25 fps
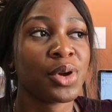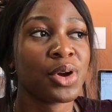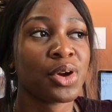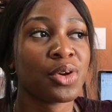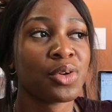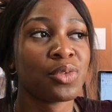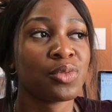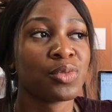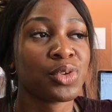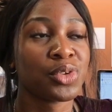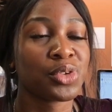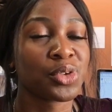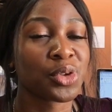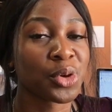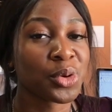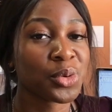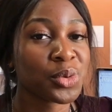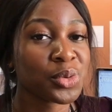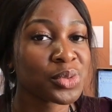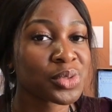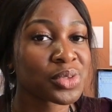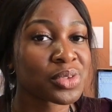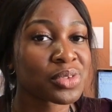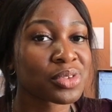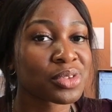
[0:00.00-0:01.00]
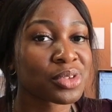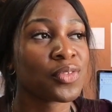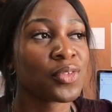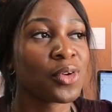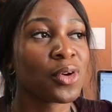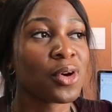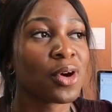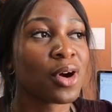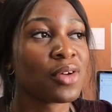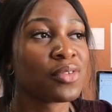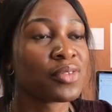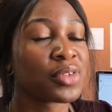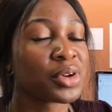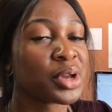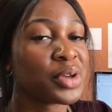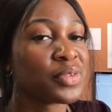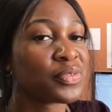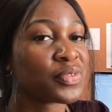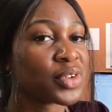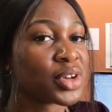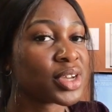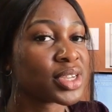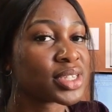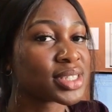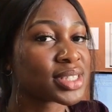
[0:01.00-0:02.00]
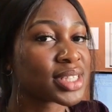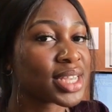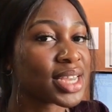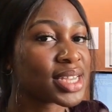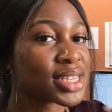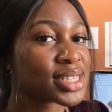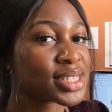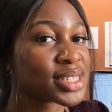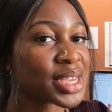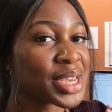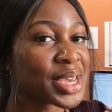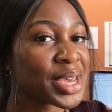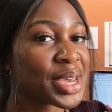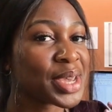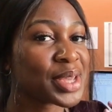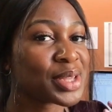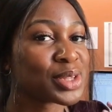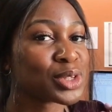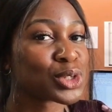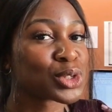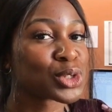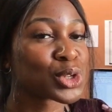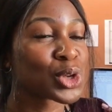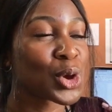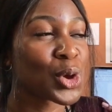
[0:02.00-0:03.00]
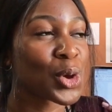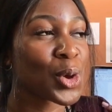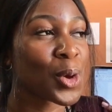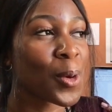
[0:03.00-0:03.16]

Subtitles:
results for our very first essay, so